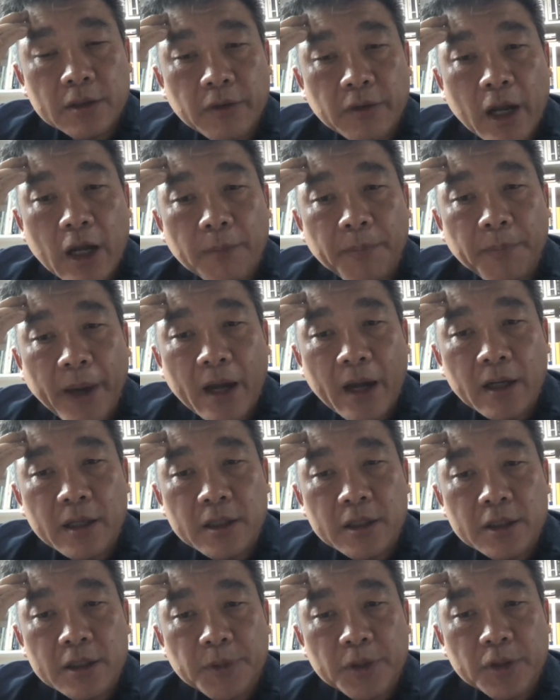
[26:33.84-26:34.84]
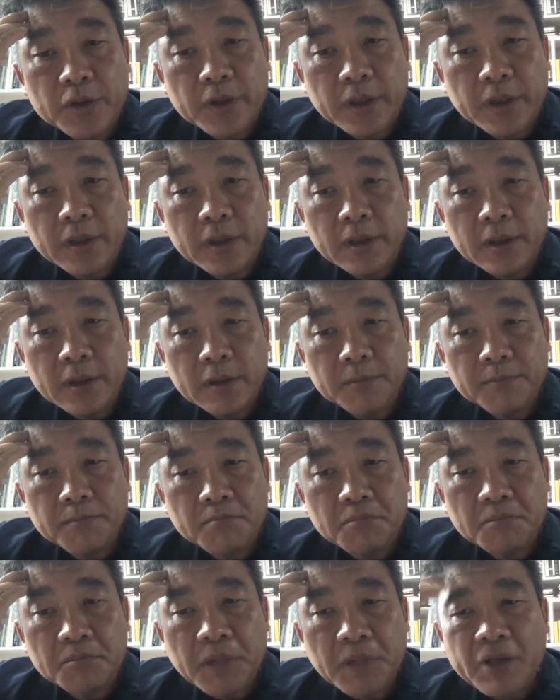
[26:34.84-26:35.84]
strike a balance between,
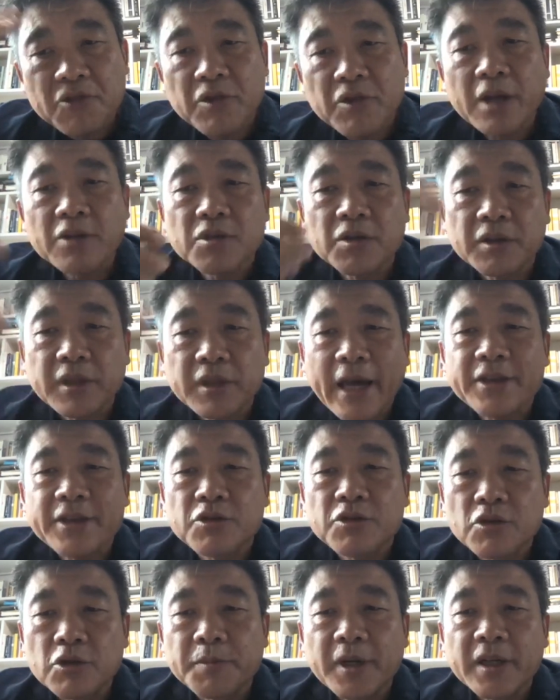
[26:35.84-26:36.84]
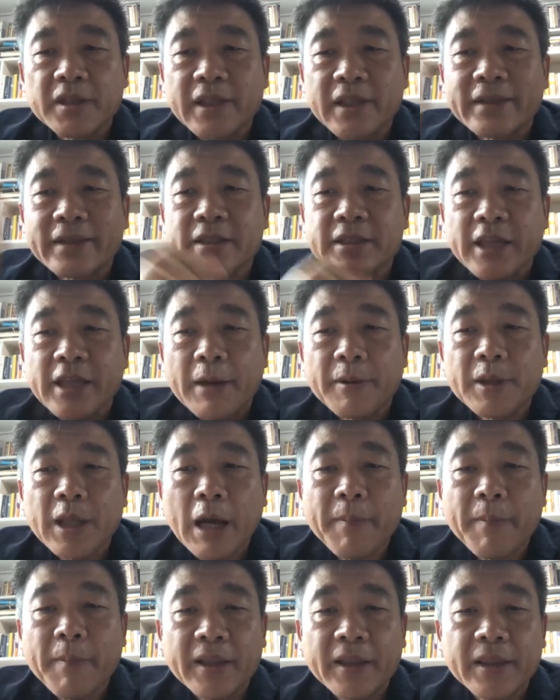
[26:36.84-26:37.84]
they're trying to catch two birds at the same
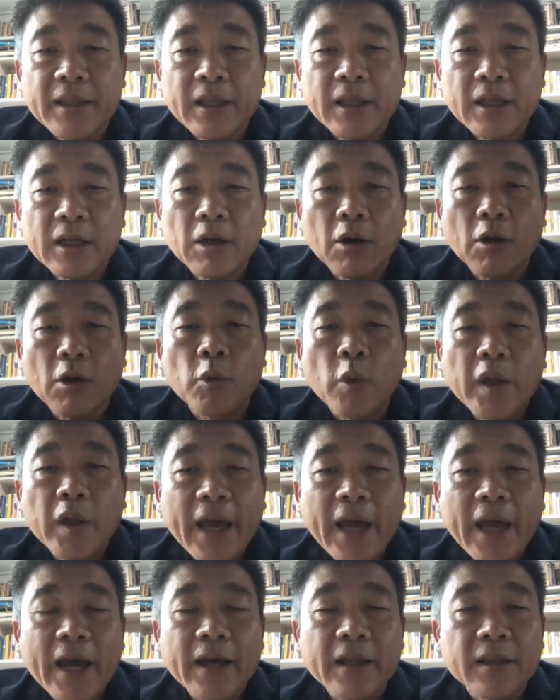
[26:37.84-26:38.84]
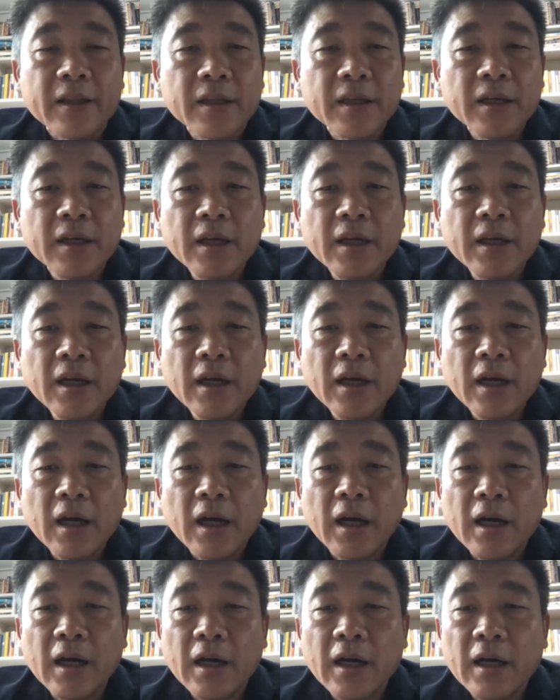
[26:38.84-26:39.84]
time, I think. On one hand,
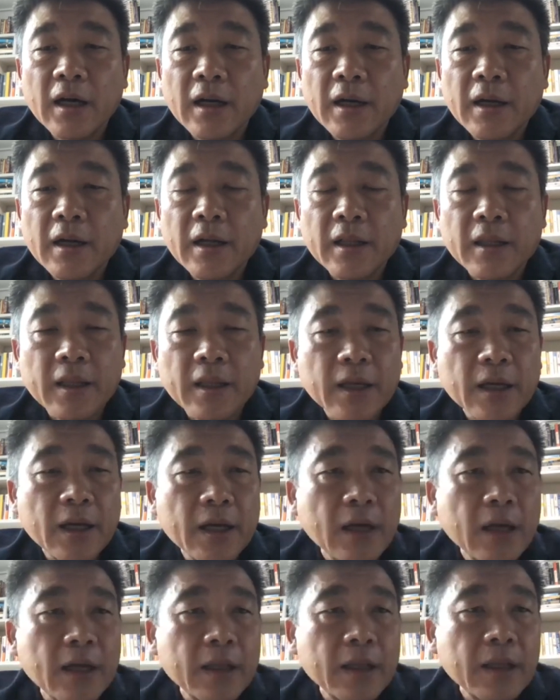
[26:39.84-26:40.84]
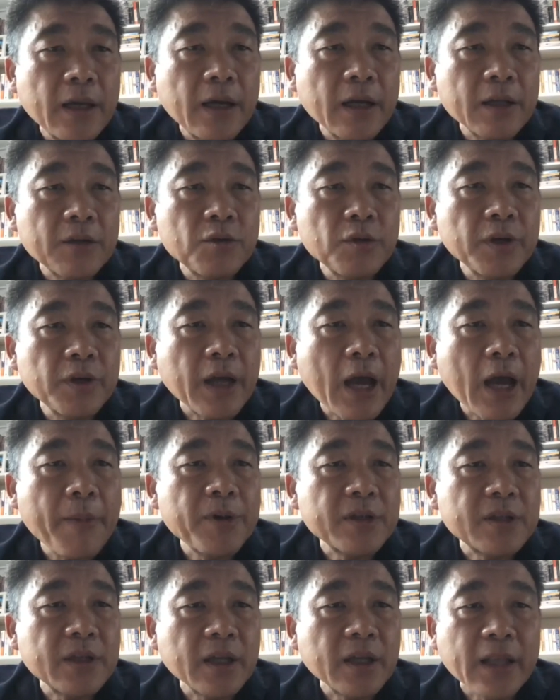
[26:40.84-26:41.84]
they are doing
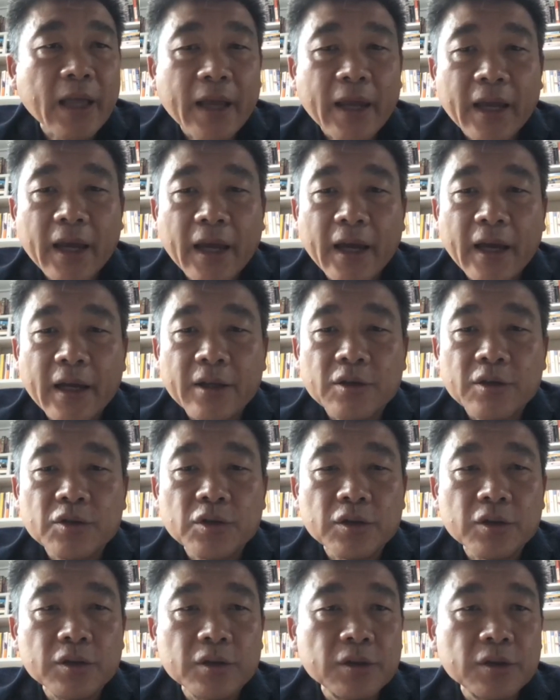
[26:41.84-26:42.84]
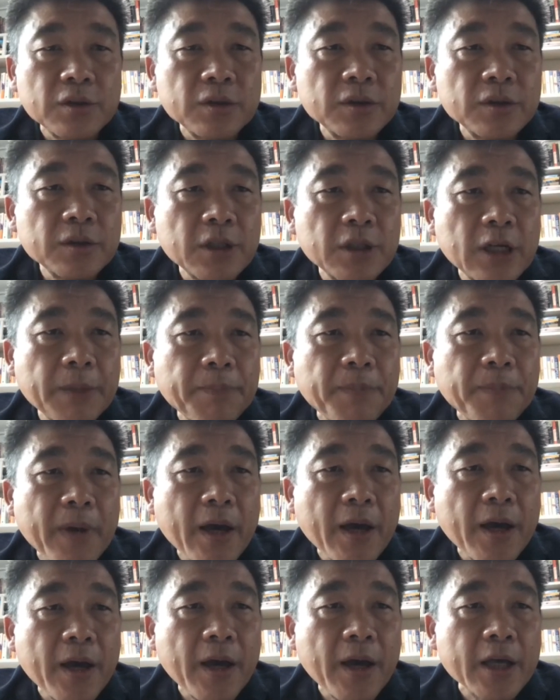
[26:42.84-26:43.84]
everything they can to keep
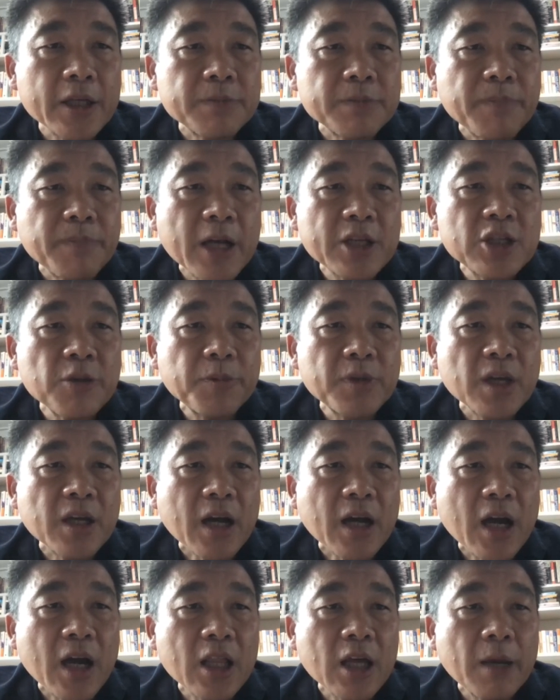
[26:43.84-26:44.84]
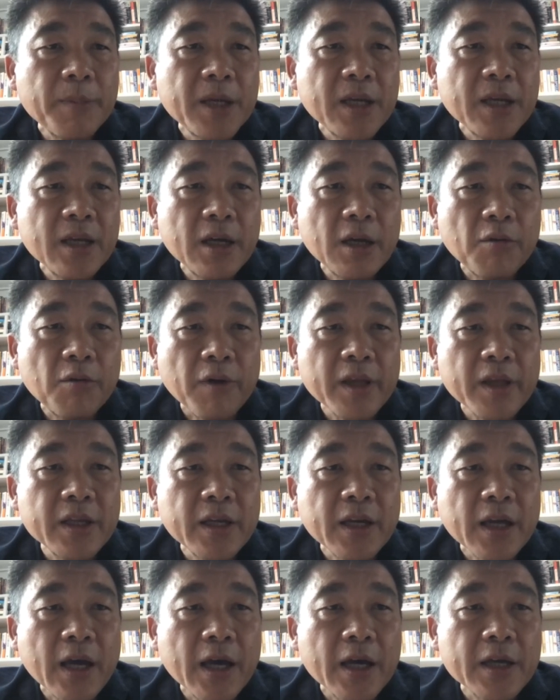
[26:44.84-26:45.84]
as much of the economy
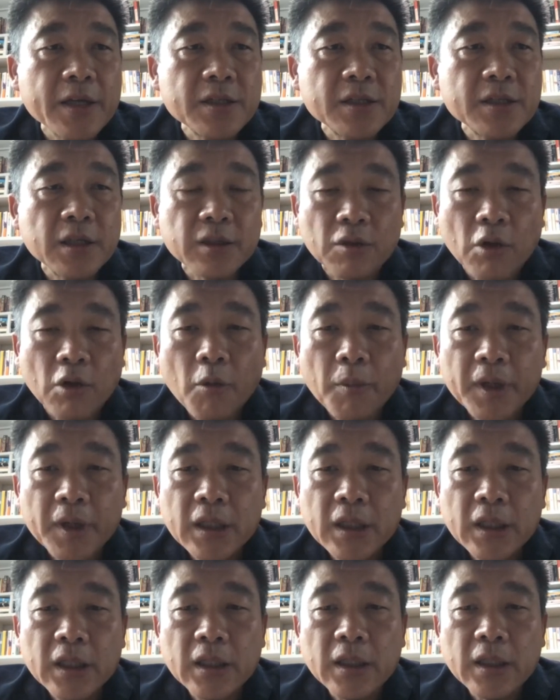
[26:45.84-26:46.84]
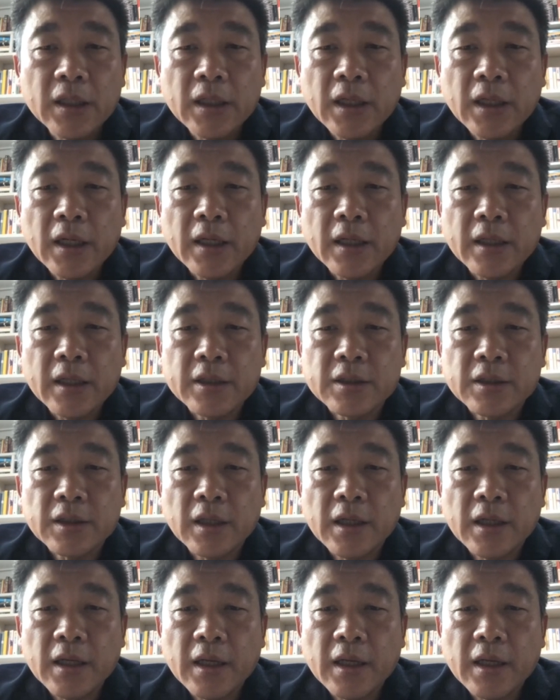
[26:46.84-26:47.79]
running as normal. I